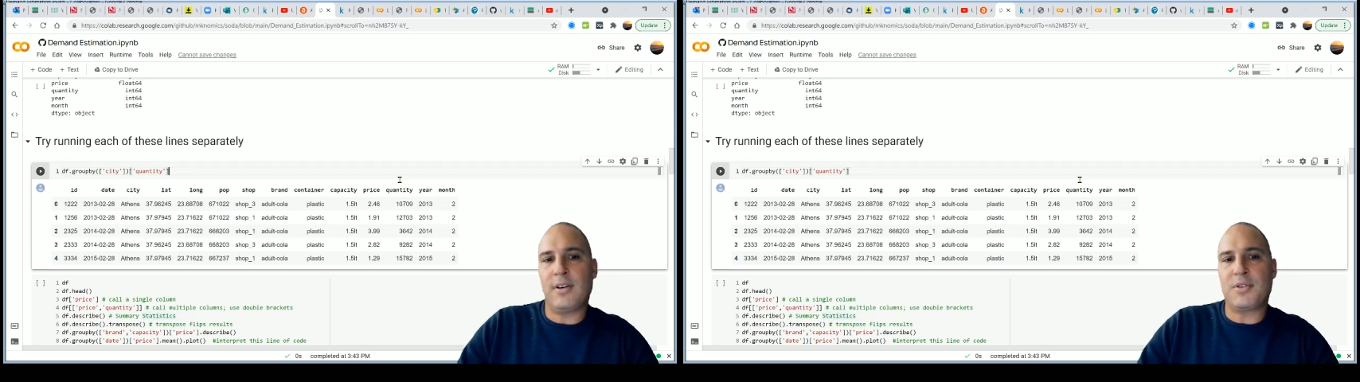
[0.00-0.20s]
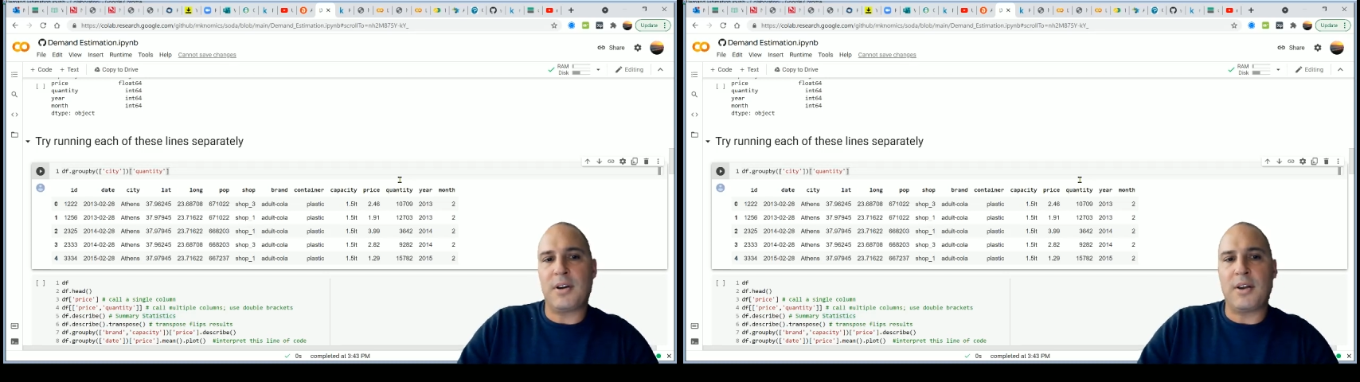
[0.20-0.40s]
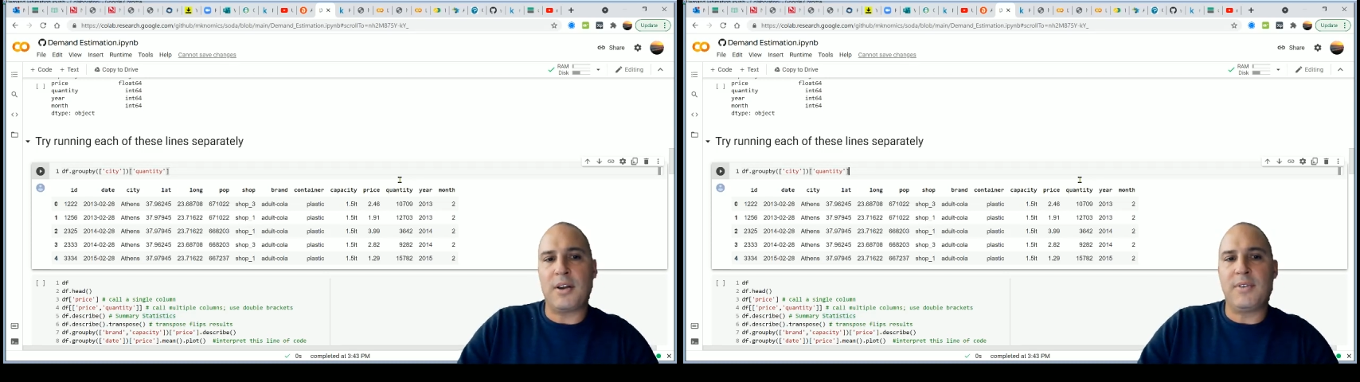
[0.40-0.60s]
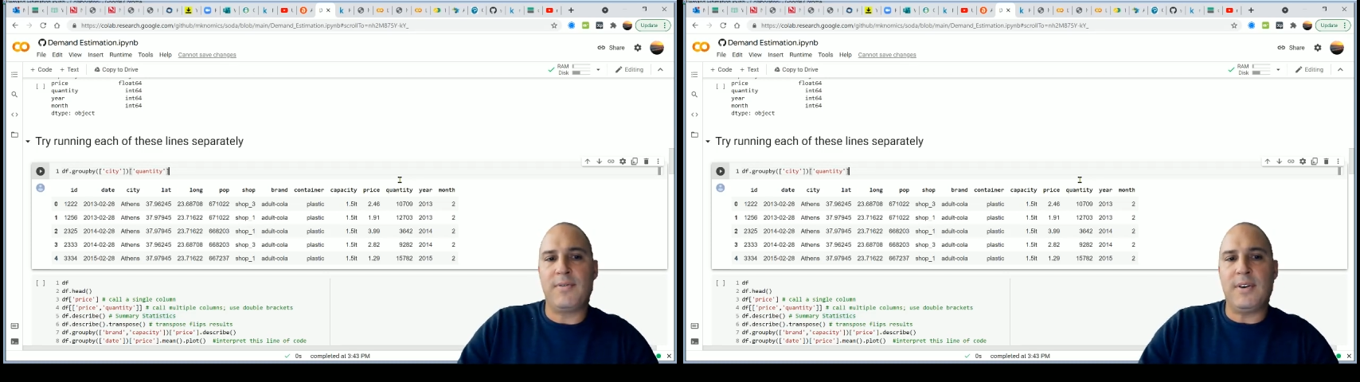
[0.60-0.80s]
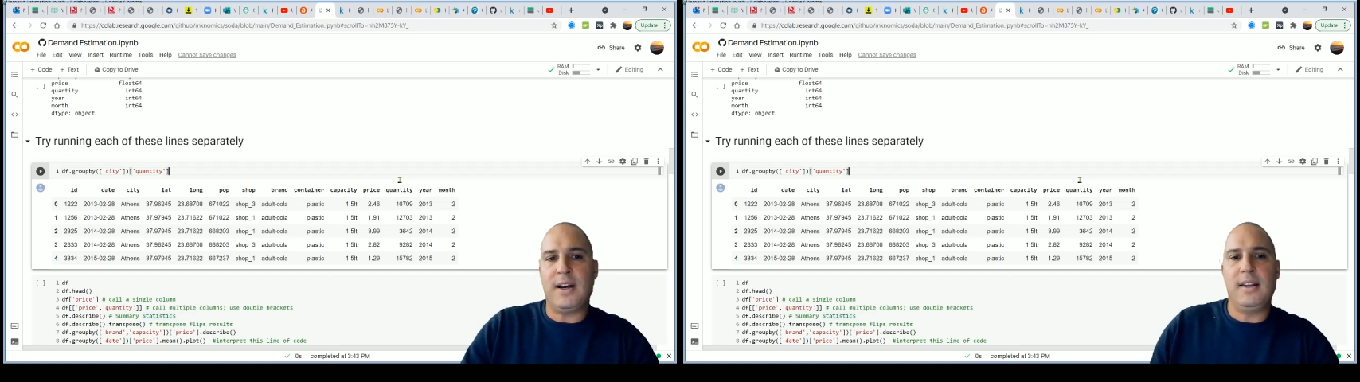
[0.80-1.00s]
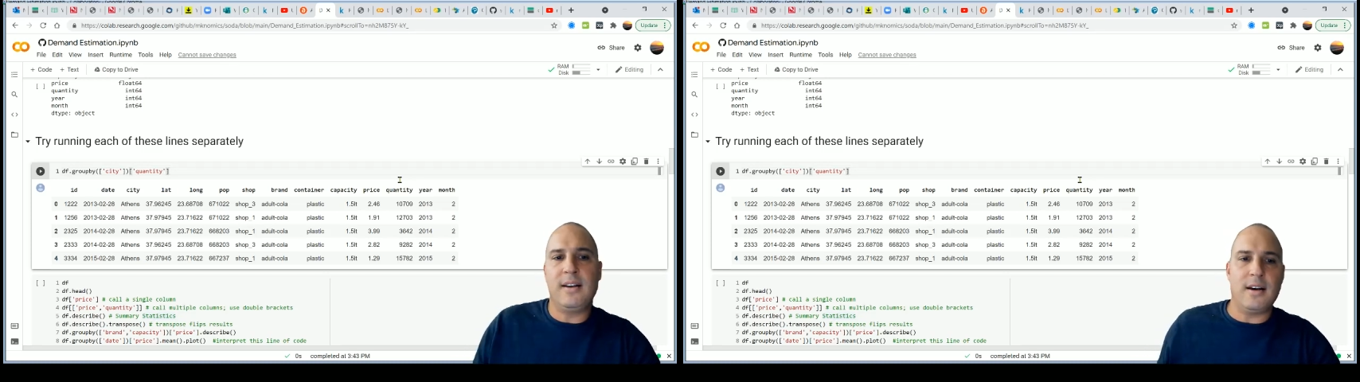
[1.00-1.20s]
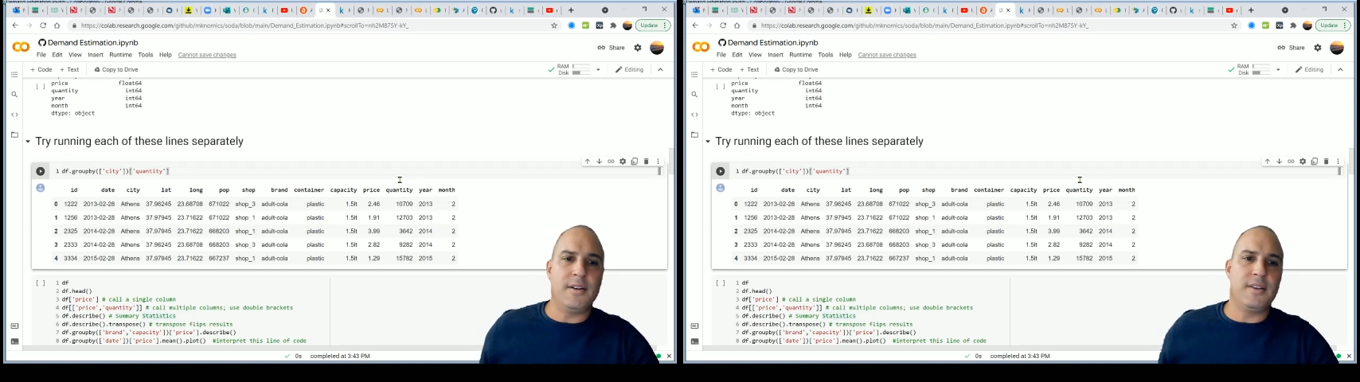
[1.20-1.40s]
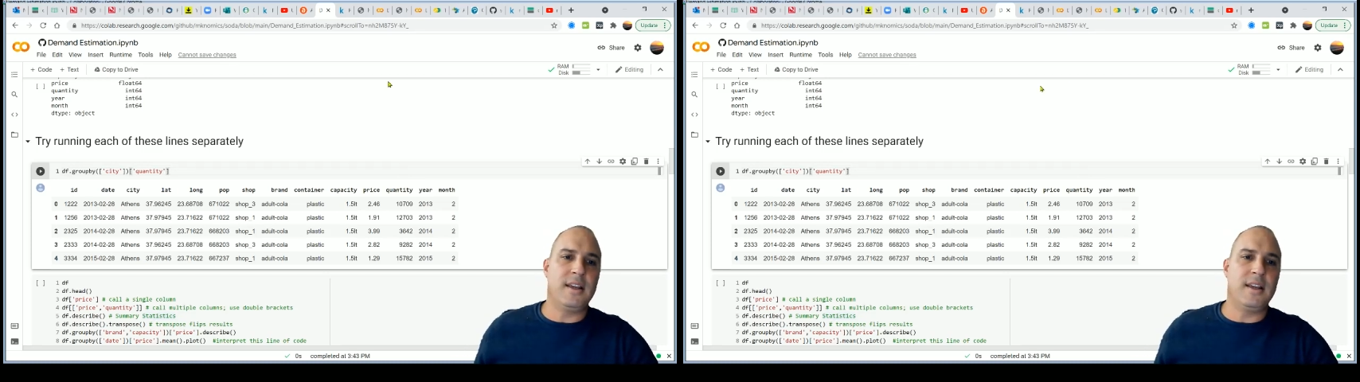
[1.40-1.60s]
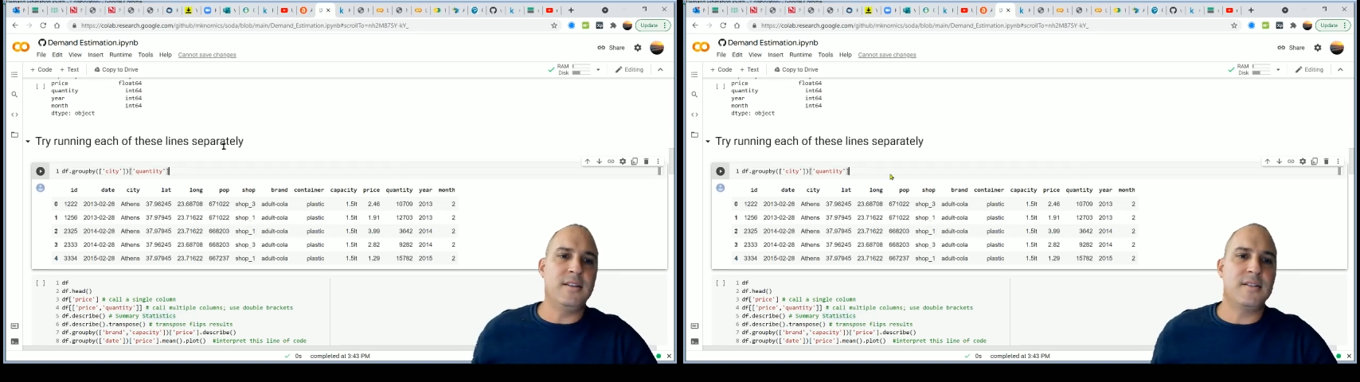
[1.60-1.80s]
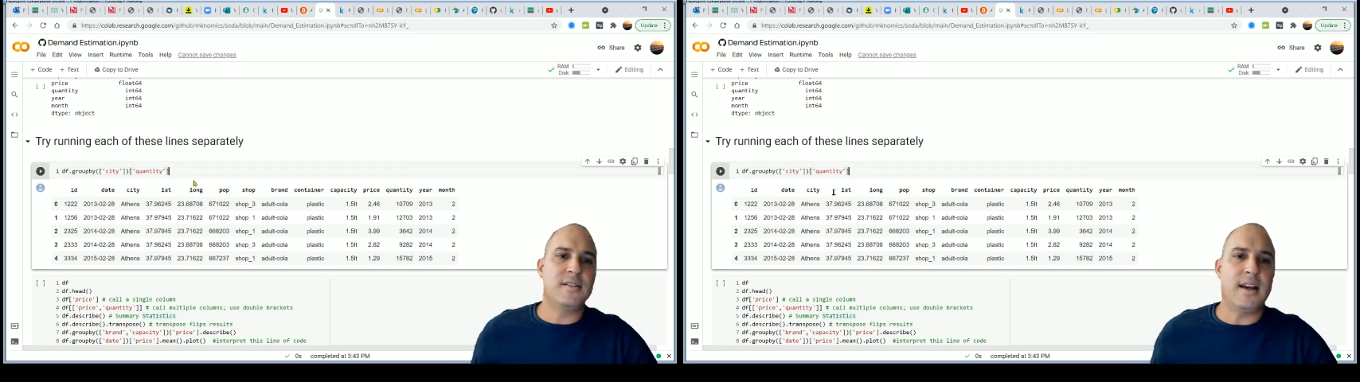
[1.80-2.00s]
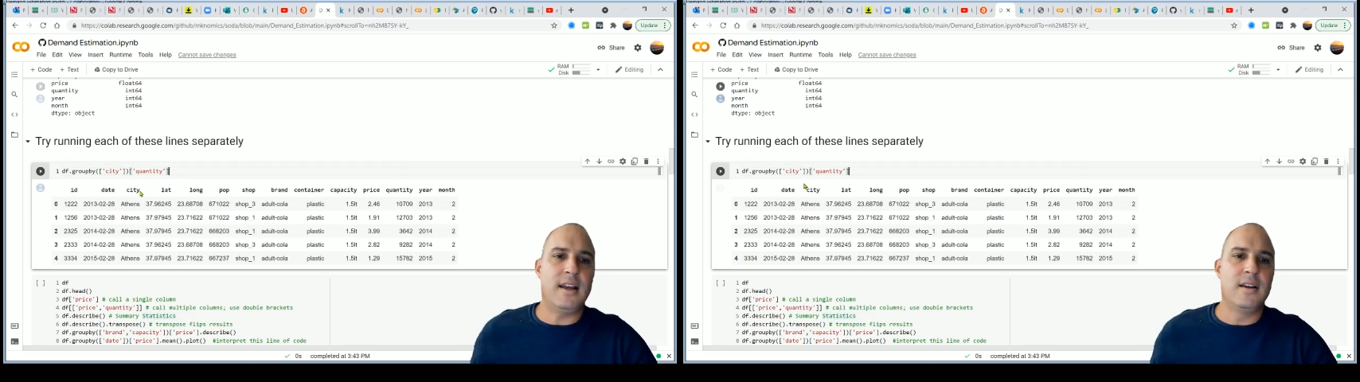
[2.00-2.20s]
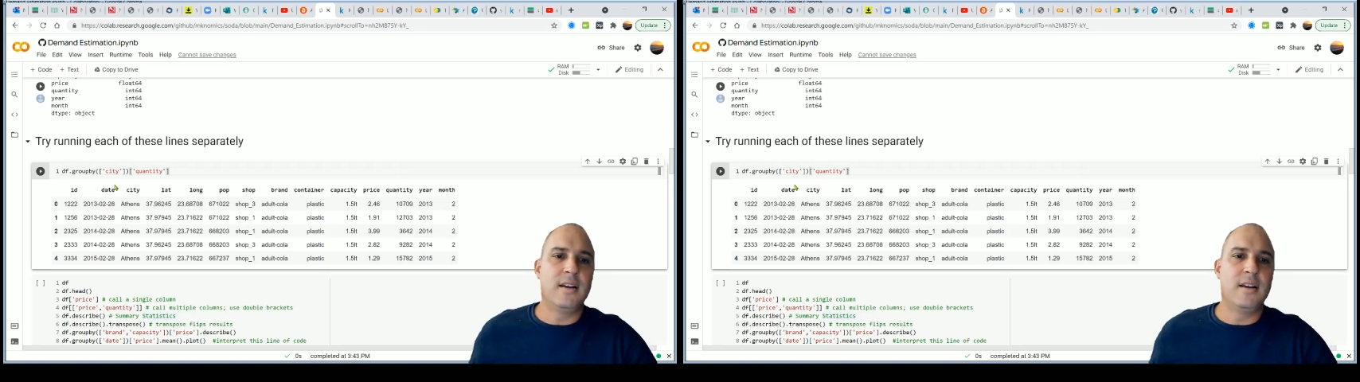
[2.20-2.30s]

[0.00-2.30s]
so I've defined on the inside